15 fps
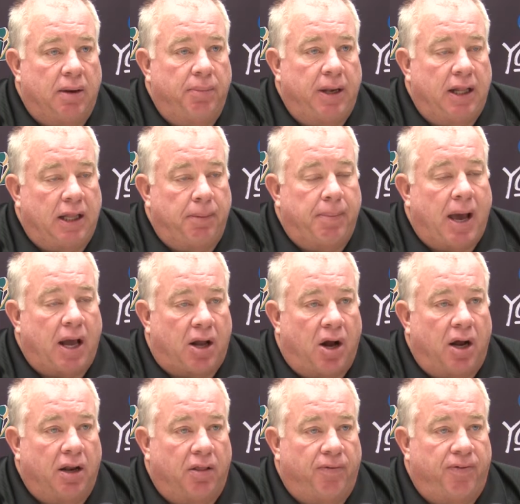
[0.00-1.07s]
immediately back
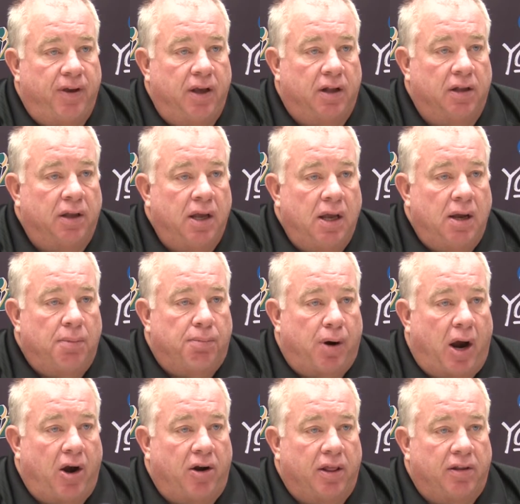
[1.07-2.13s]
onto the field
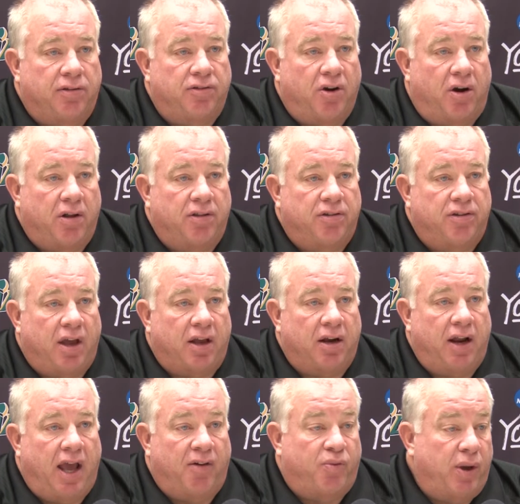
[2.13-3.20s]
prior to the start of the
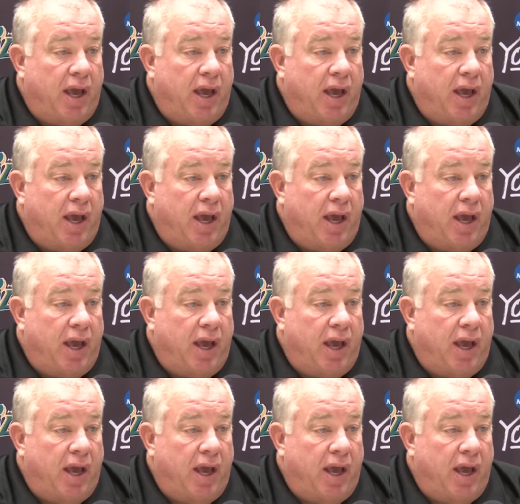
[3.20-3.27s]
second half.